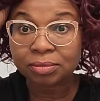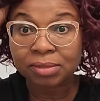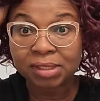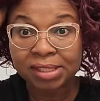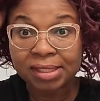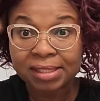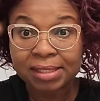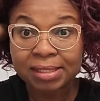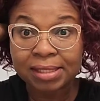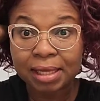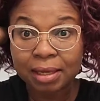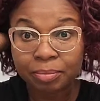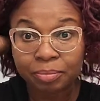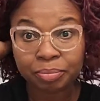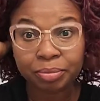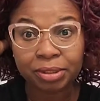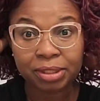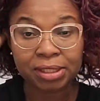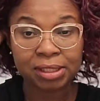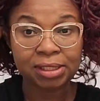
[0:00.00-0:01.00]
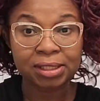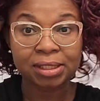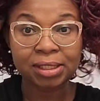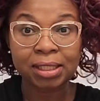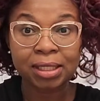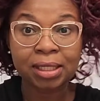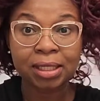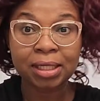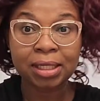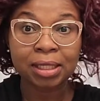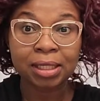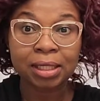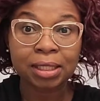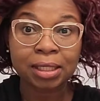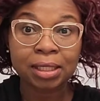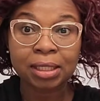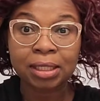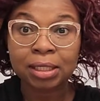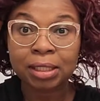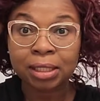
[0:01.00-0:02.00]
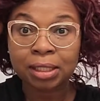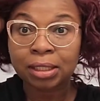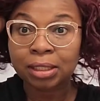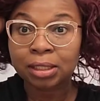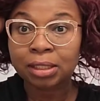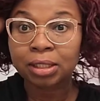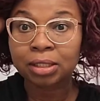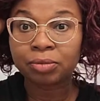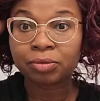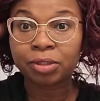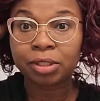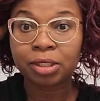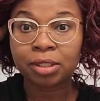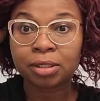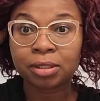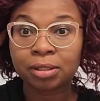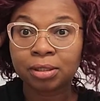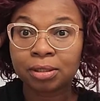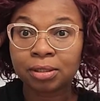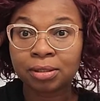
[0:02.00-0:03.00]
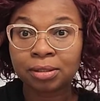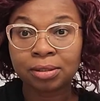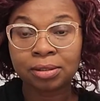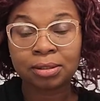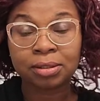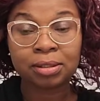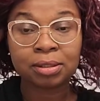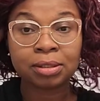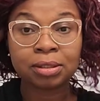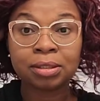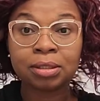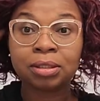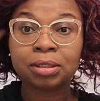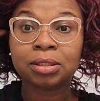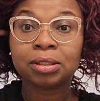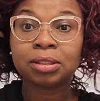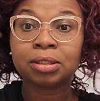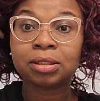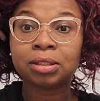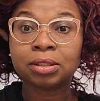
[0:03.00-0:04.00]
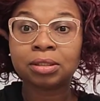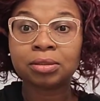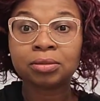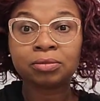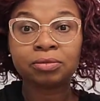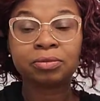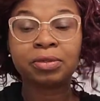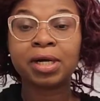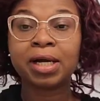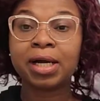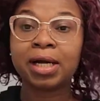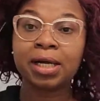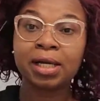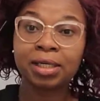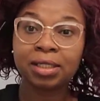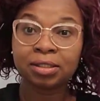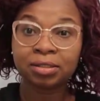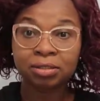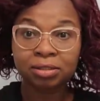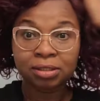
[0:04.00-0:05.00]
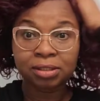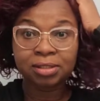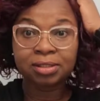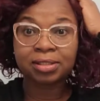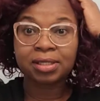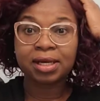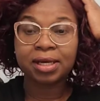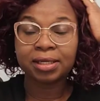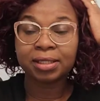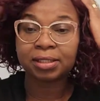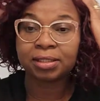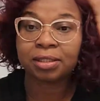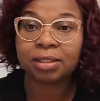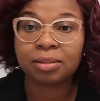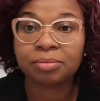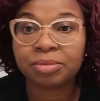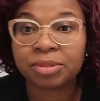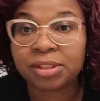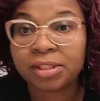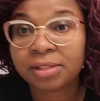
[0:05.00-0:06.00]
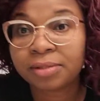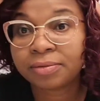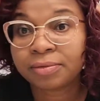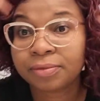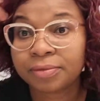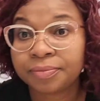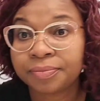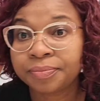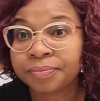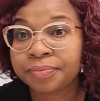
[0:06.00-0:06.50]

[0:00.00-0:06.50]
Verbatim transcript: sample it. There we go. Right on the side, I believe